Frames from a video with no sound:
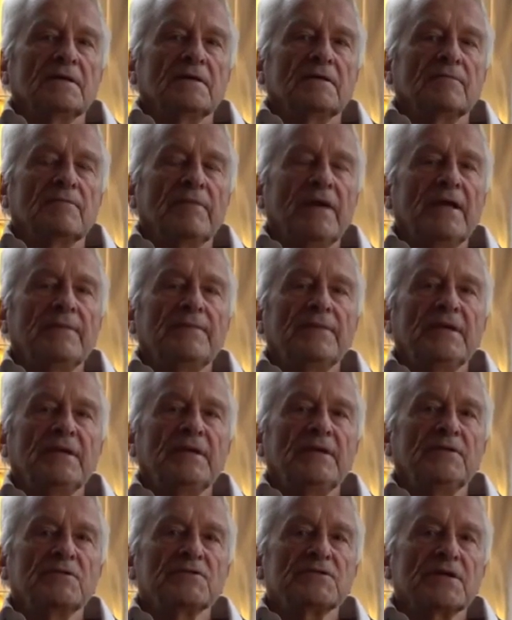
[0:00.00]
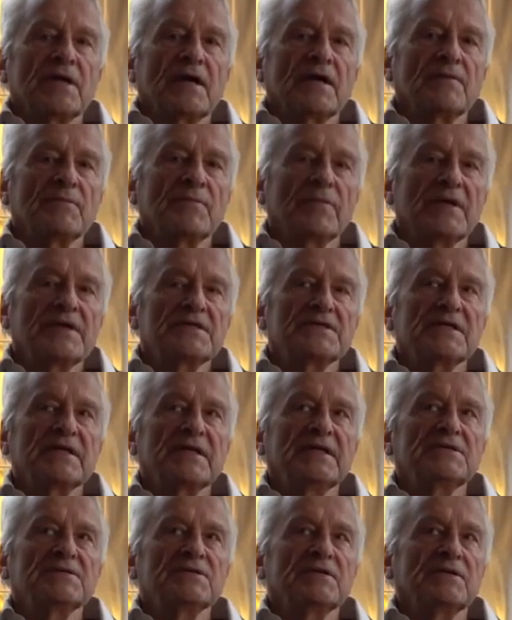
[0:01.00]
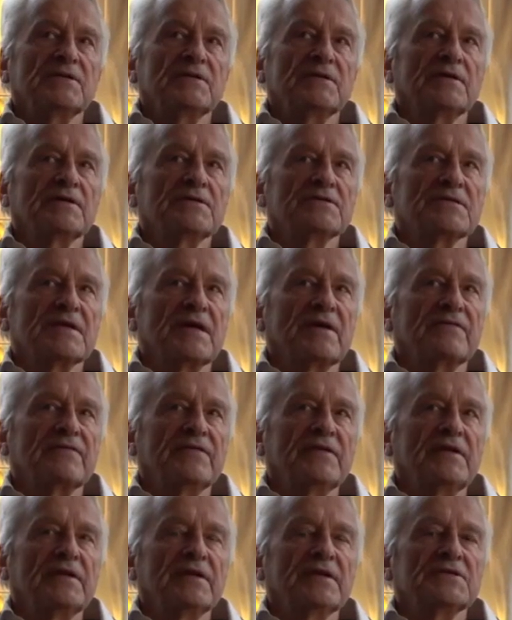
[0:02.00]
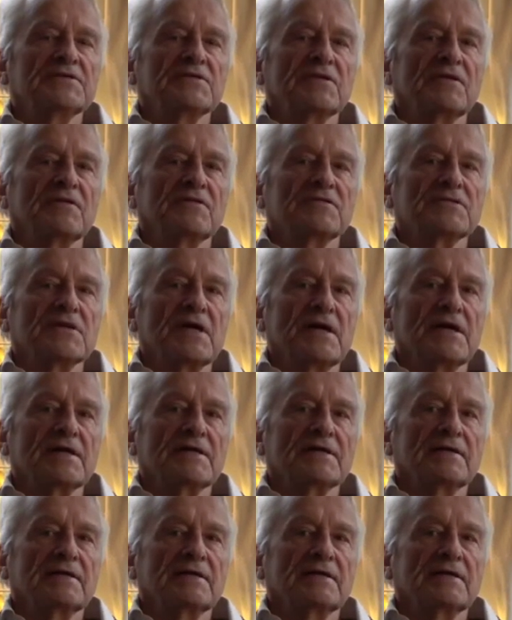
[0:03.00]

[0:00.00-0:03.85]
maybe you start embracing each other and start feeling each other's heart.